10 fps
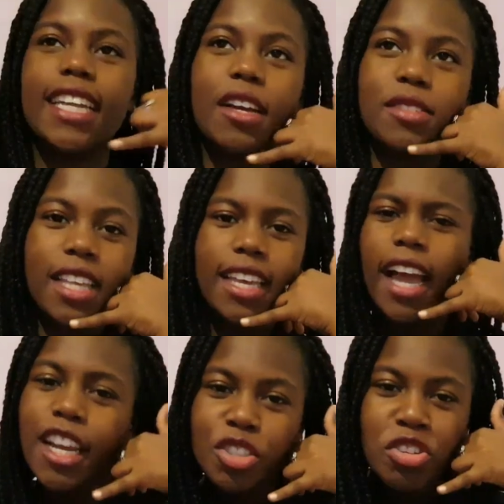I was like,
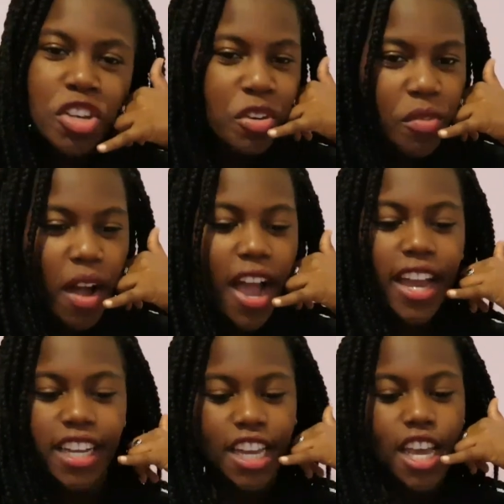hi Judy, you're
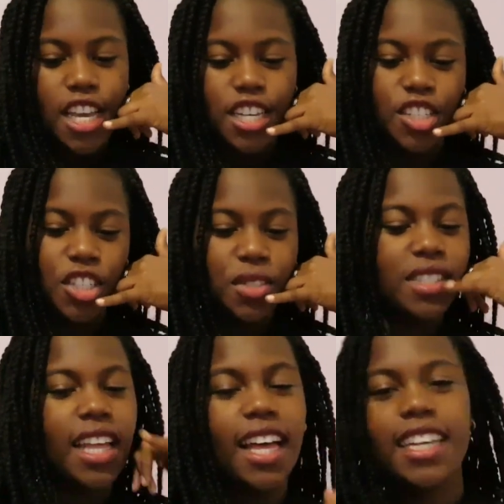right. And she was
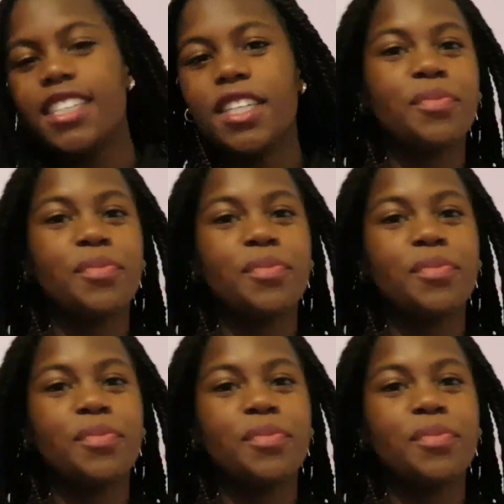like,